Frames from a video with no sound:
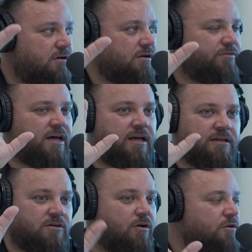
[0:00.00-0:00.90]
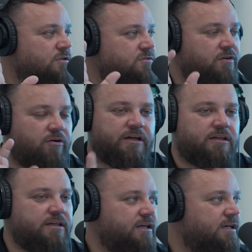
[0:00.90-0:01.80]
and all of that, and it all looks very
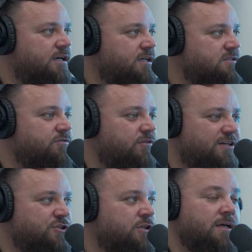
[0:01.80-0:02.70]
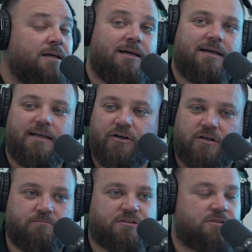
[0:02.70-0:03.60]
clean and nice and fresh. And
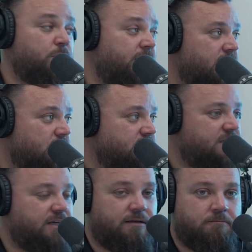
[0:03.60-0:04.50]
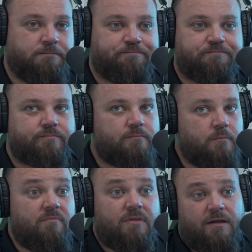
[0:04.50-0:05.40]
here comes somebody else in
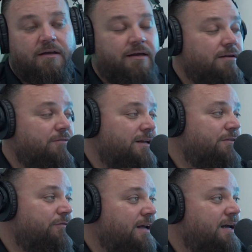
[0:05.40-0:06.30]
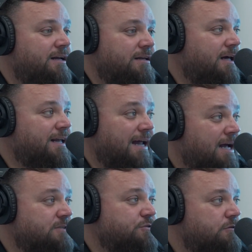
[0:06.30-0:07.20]
a van, in like an
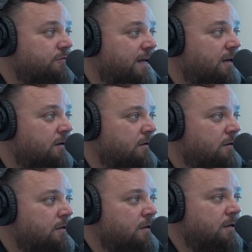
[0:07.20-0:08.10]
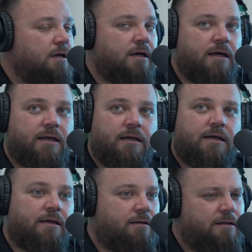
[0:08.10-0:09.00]
Astro van. Mm-hmm. And it
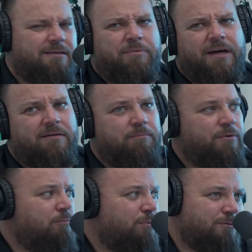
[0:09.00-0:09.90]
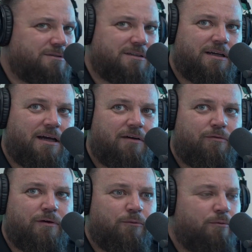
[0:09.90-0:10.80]
had like the back bumper was like
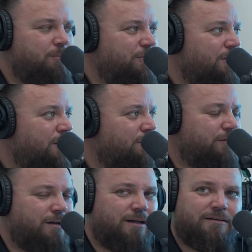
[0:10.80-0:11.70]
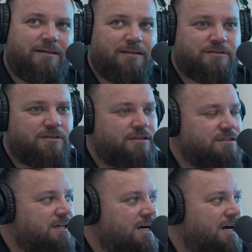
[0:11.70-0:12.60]
halfway ripped off, and it had dents on the
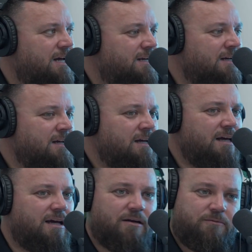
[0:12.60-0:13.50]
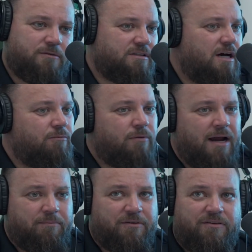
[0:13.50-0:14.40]
side, and it was not
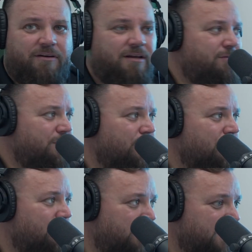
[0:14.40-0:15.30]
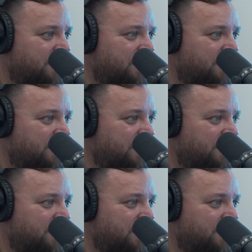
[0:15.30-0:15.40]
wrapped. It didn't have a logo